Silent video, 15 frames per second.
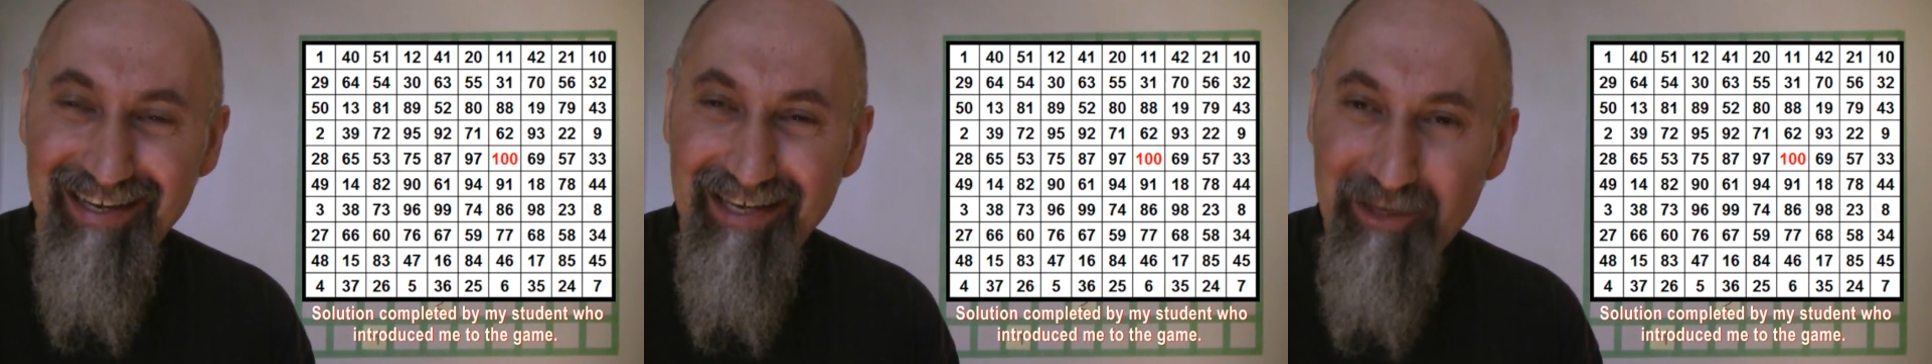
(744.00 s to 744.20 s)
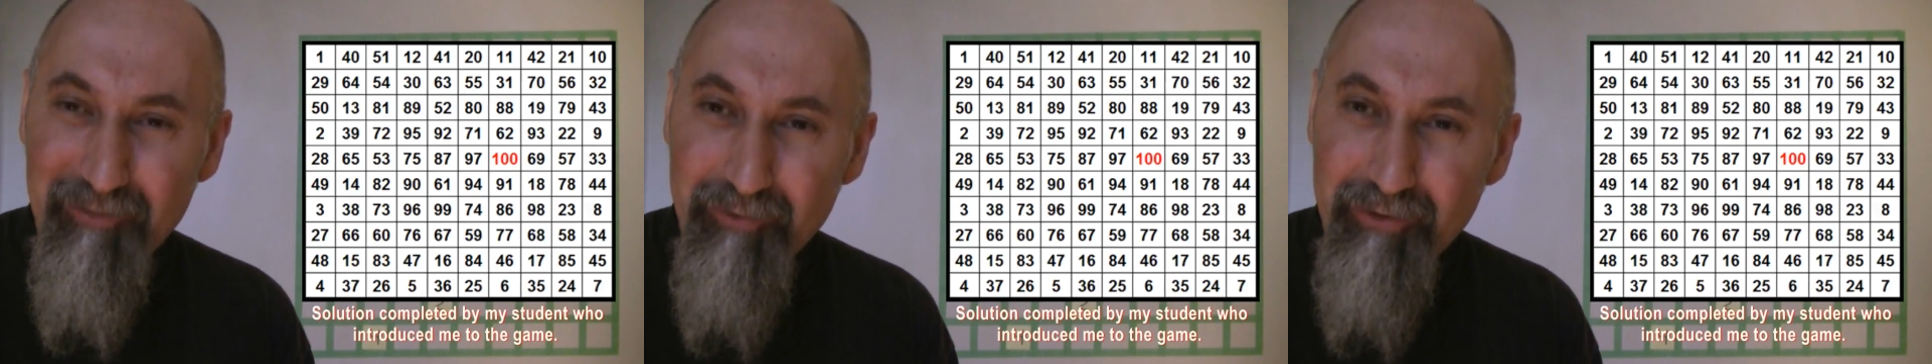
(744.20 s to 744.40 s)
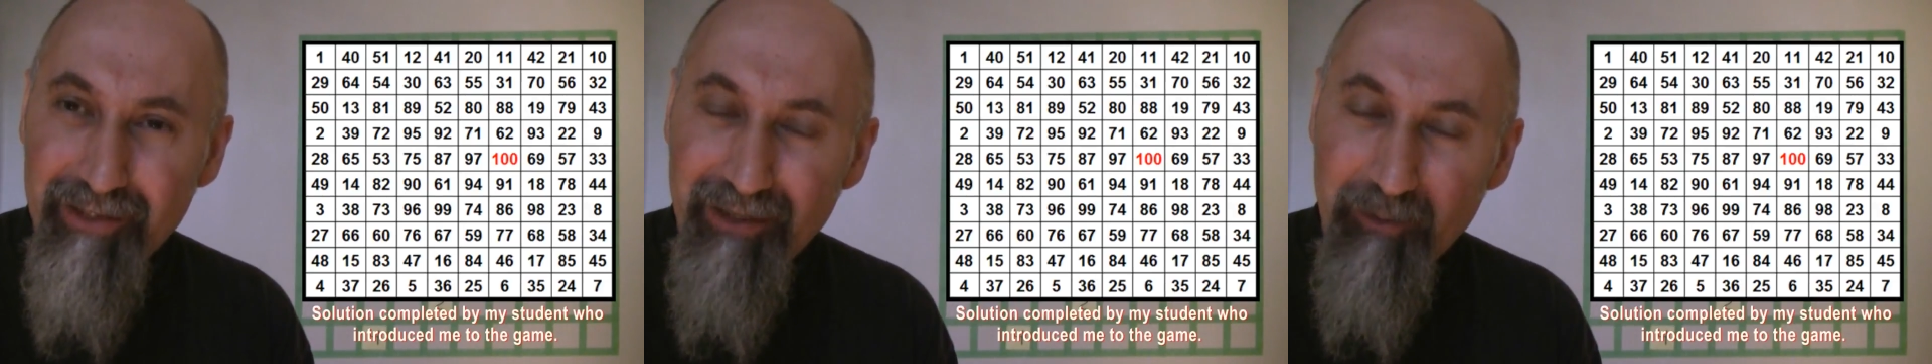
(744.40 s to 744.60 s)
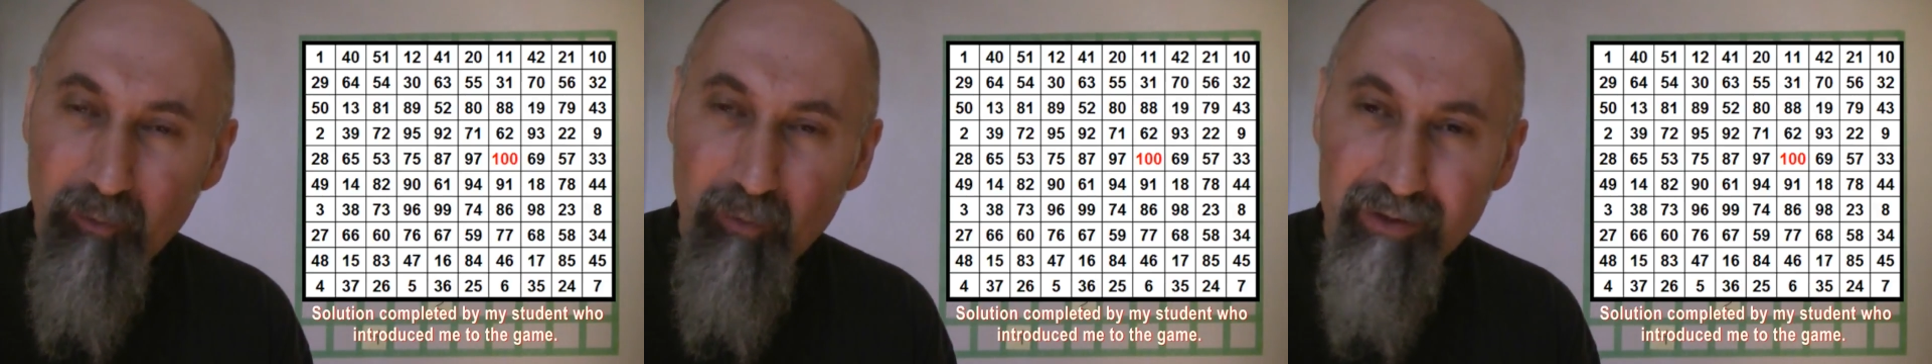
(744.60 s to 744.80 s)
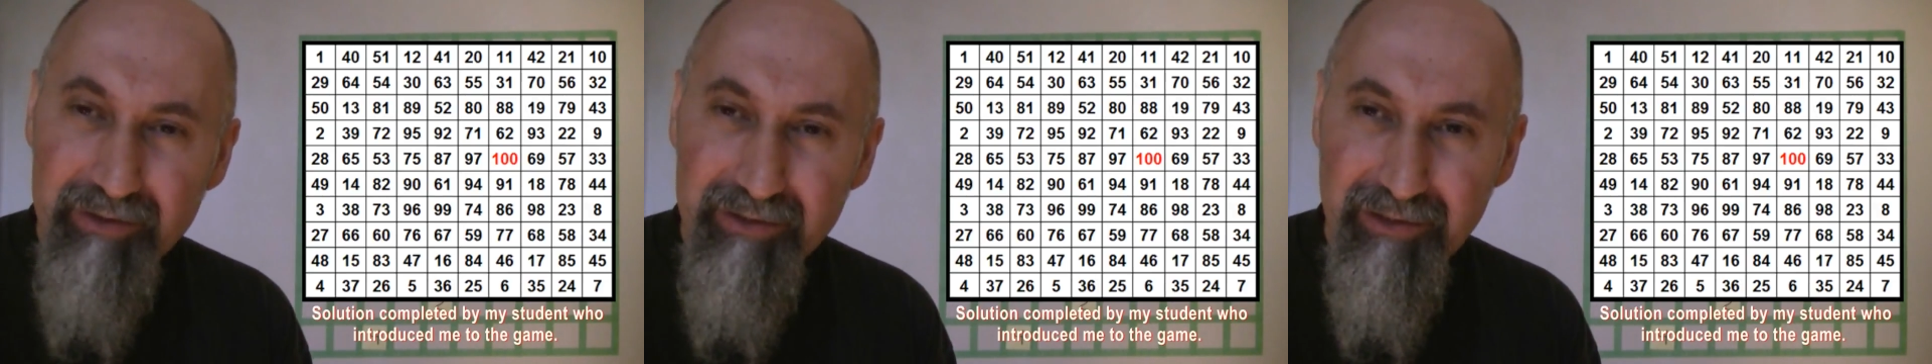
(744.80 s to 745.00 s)
If you get
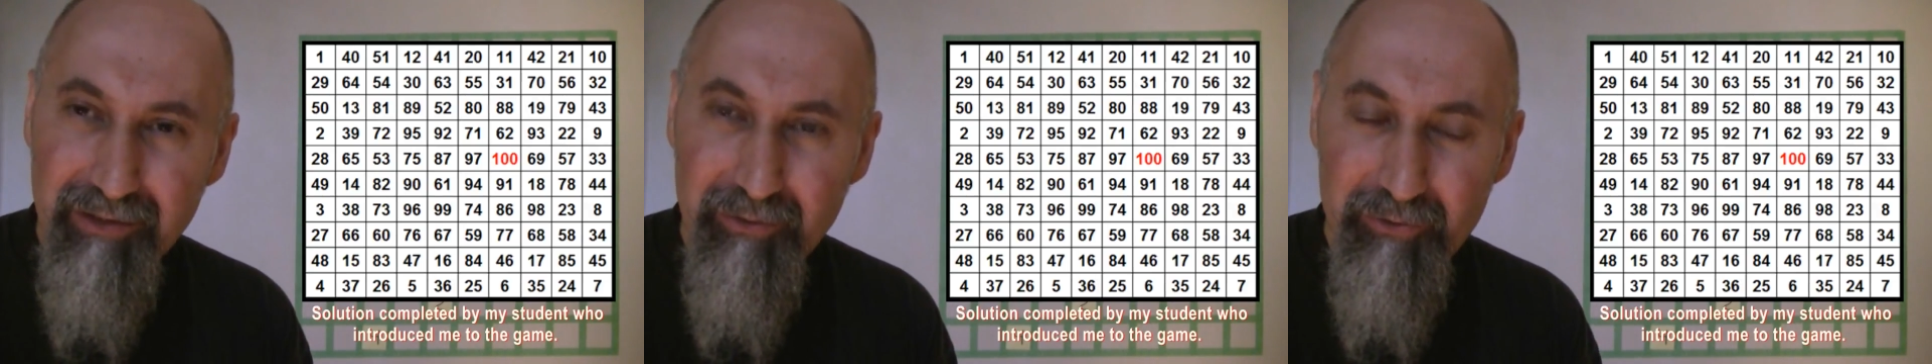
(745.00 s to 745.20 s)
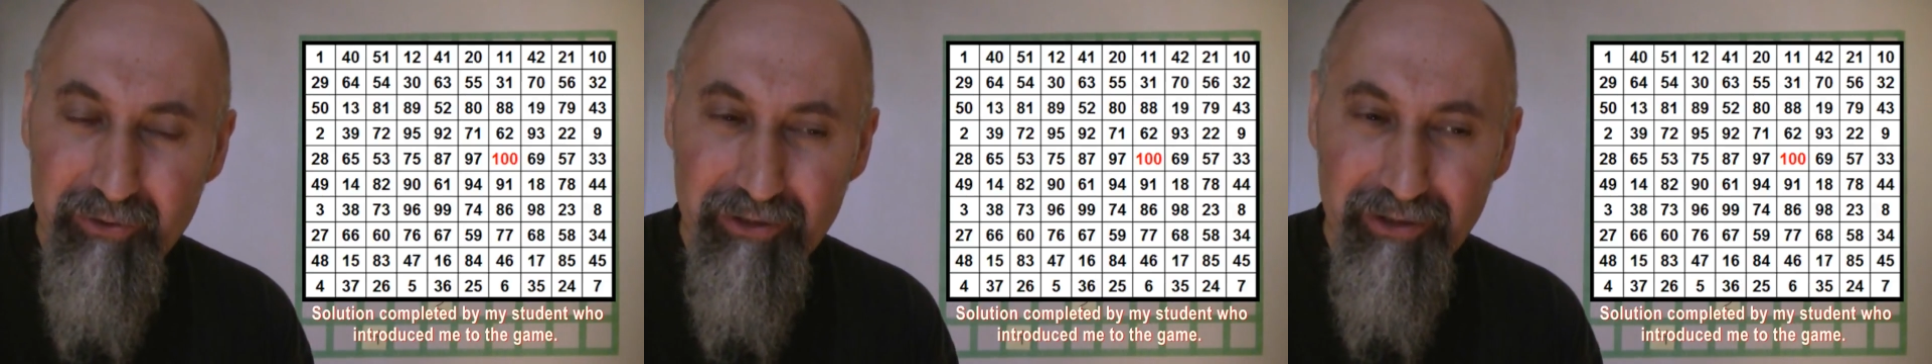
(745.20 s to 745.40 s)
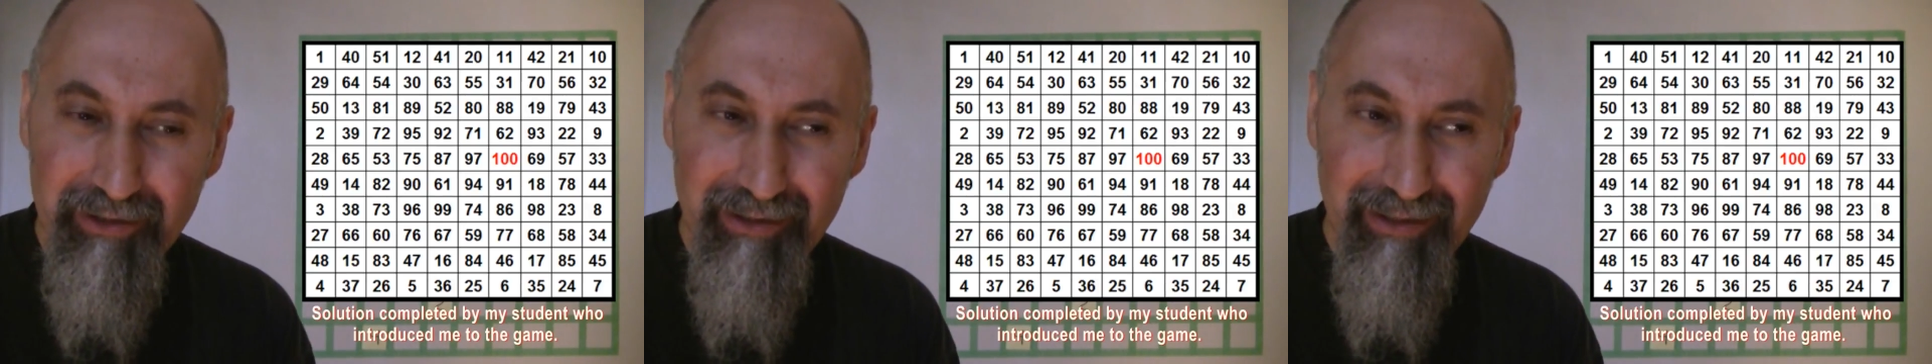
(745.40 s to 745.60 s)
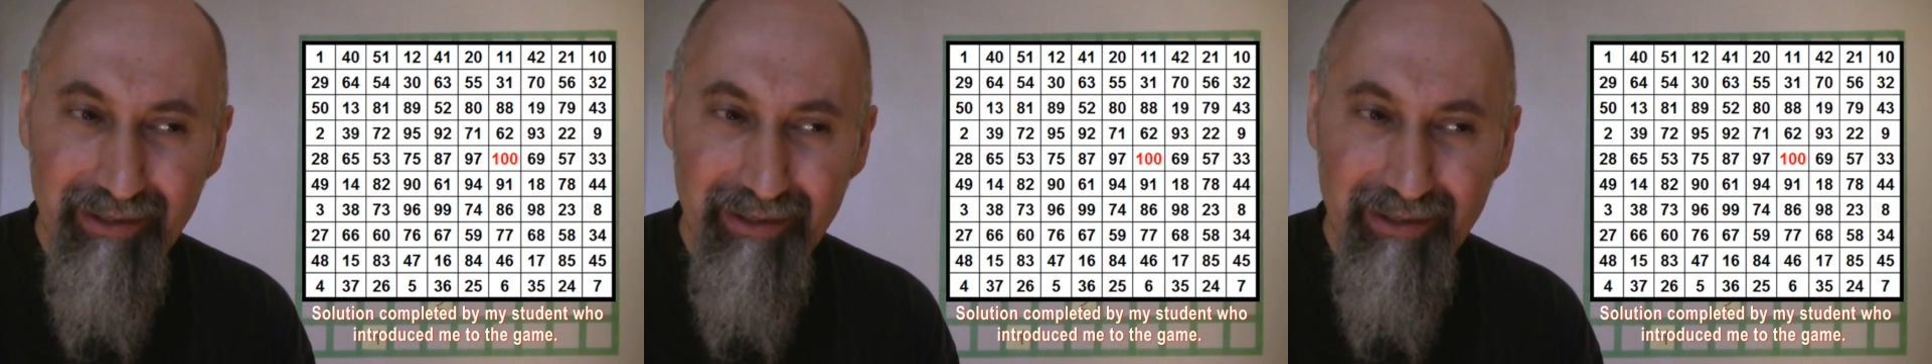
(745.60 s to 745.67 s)
one solution,